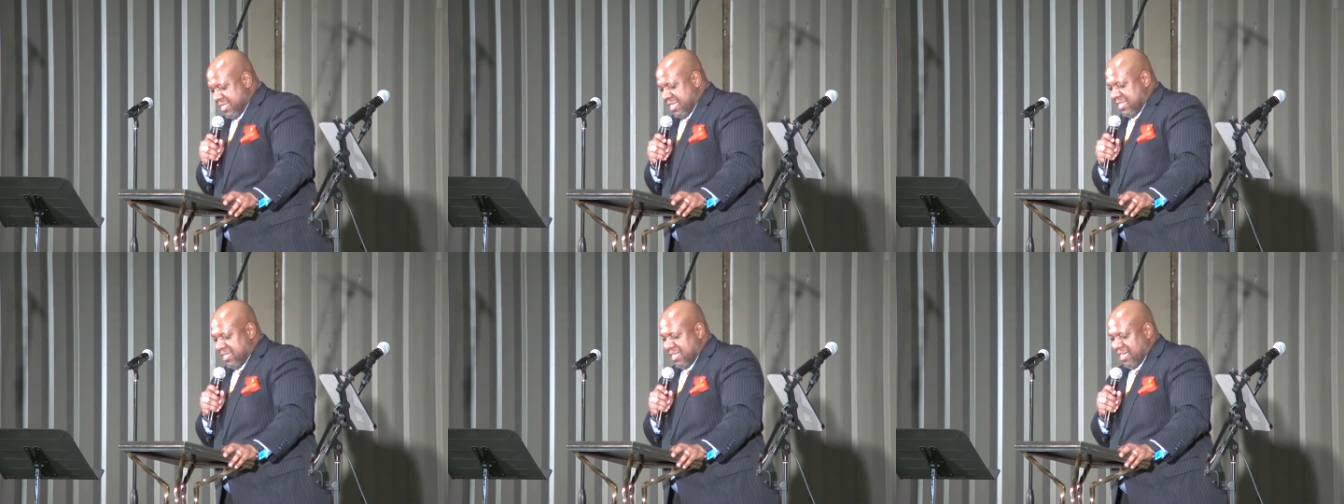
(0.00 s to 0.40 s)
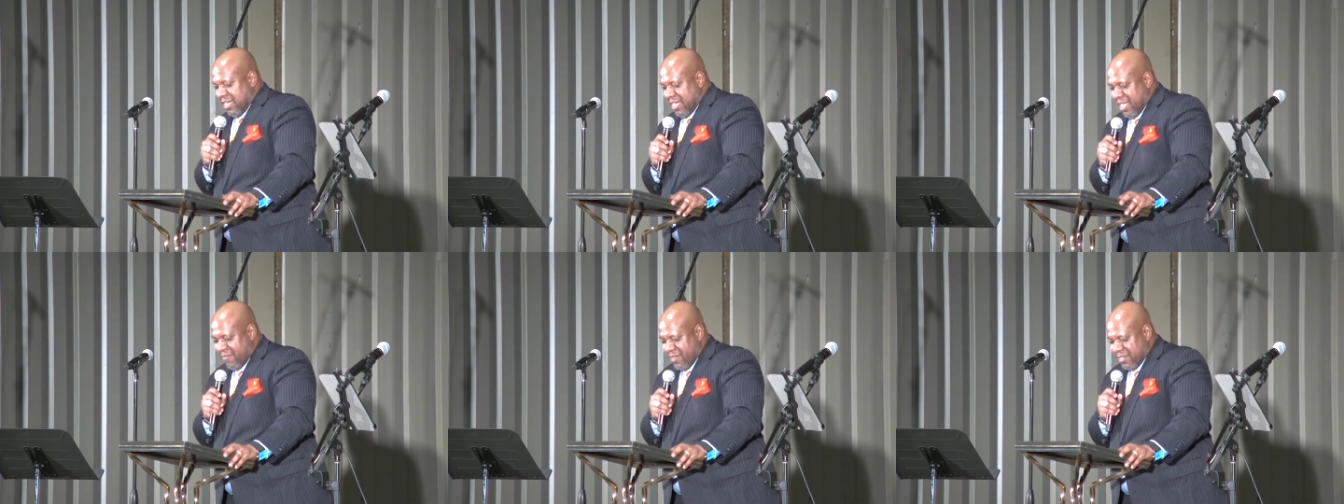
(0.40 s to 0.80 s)
Then the
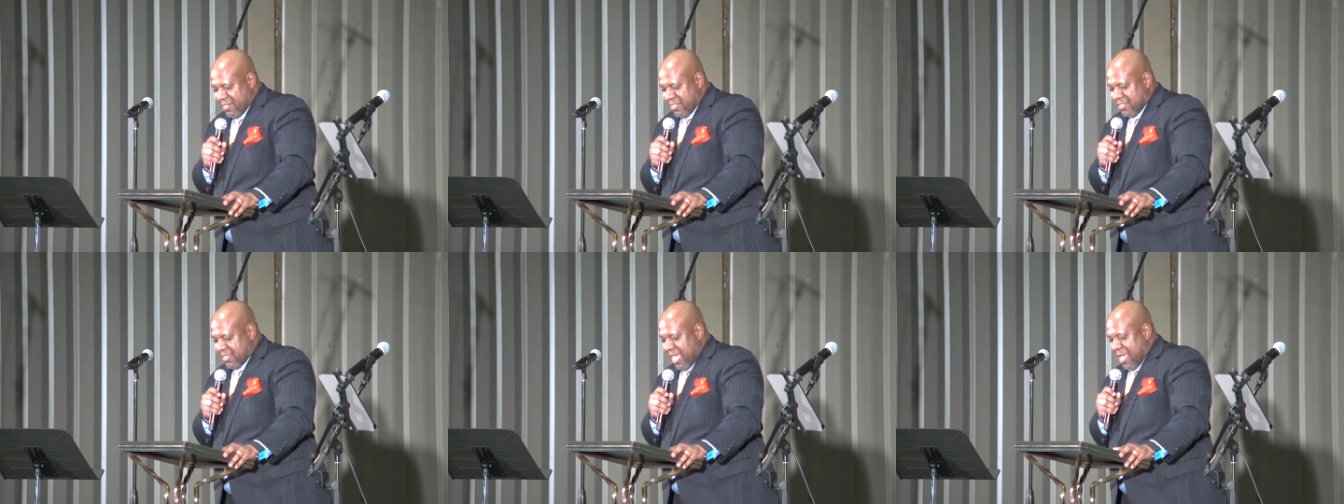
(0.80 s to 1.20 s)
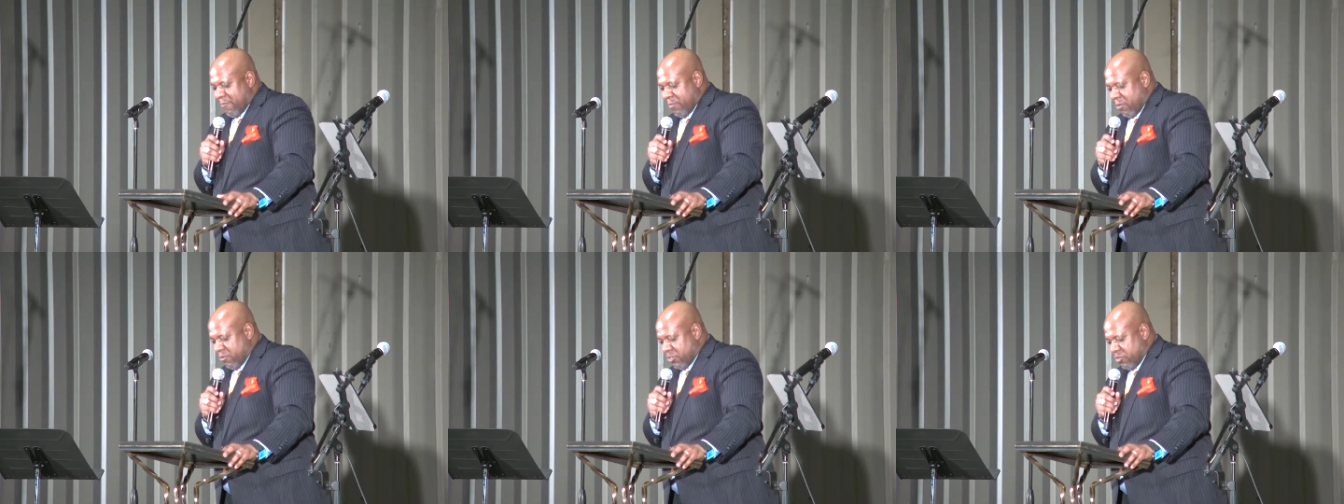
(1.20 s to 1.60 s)
11
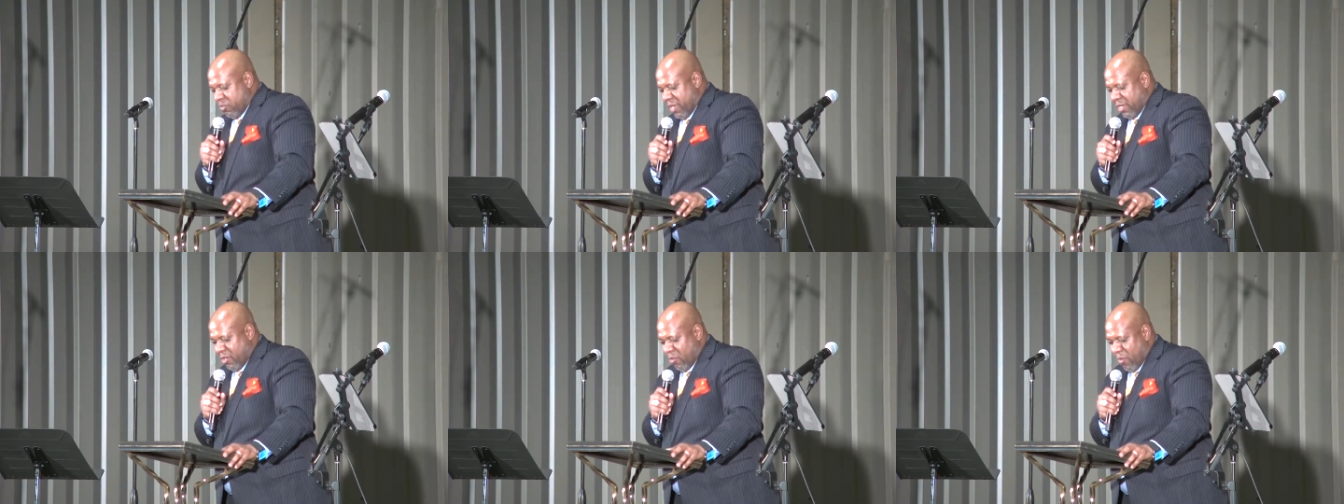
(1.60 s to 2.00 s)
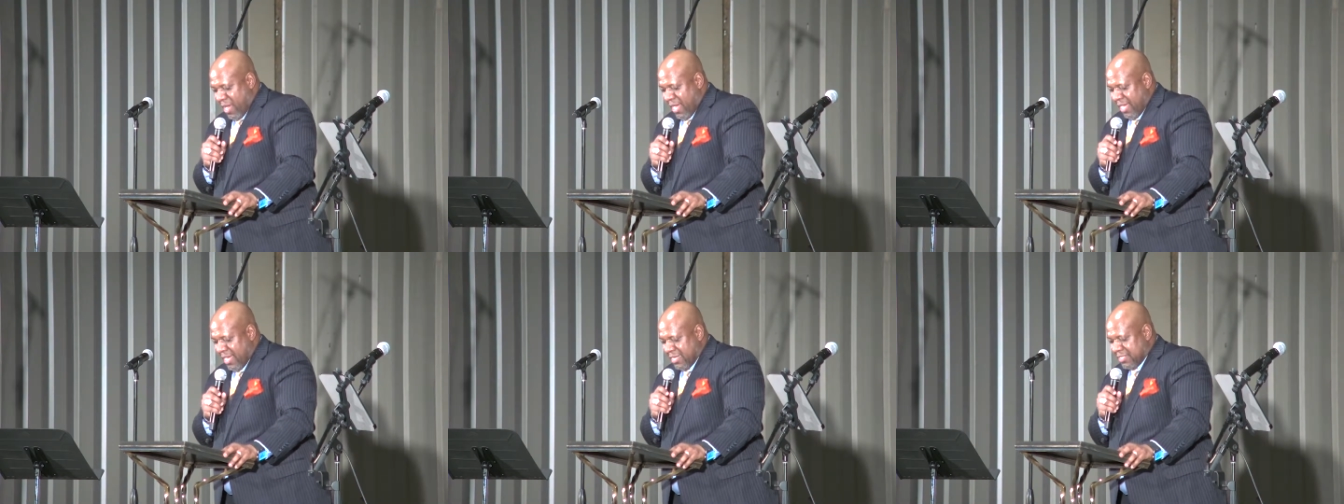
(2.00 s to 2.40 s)
disciples went
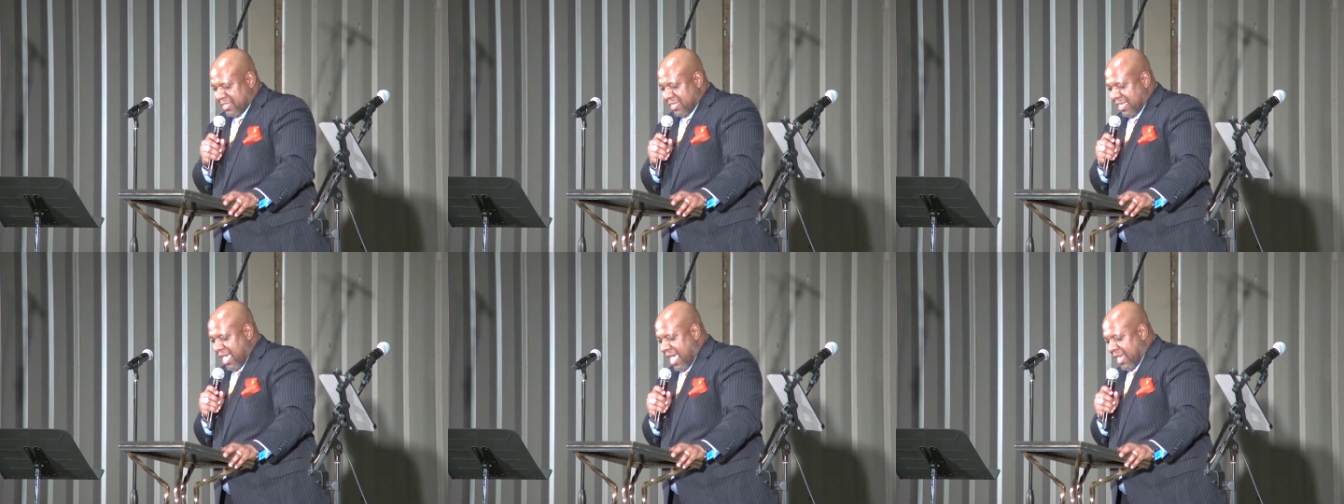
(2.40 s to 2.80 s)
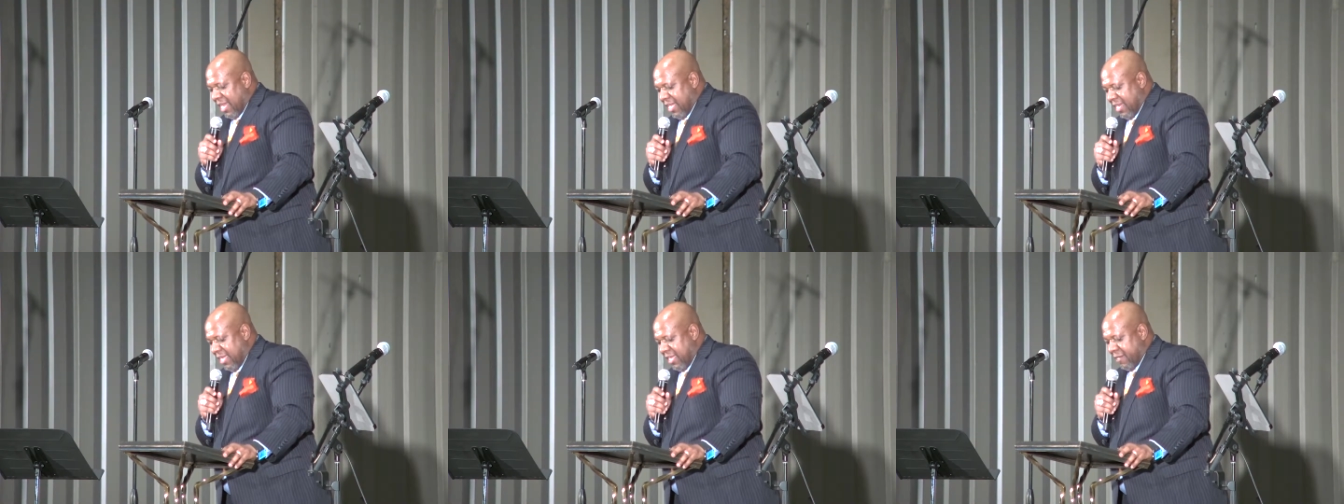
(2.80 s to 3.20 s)
away into
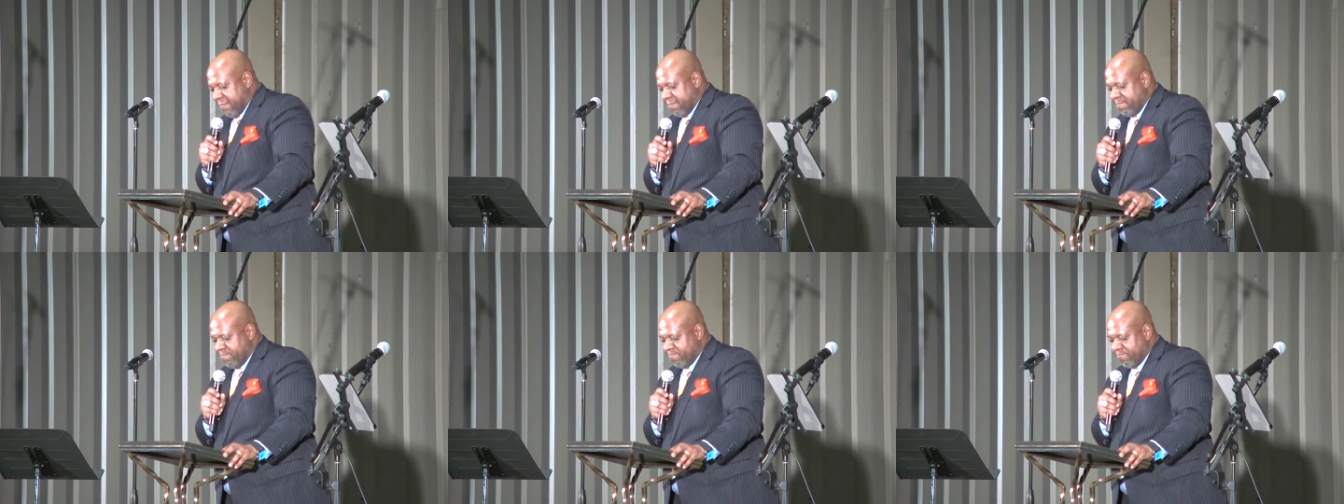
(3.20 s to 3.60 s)
Galilee,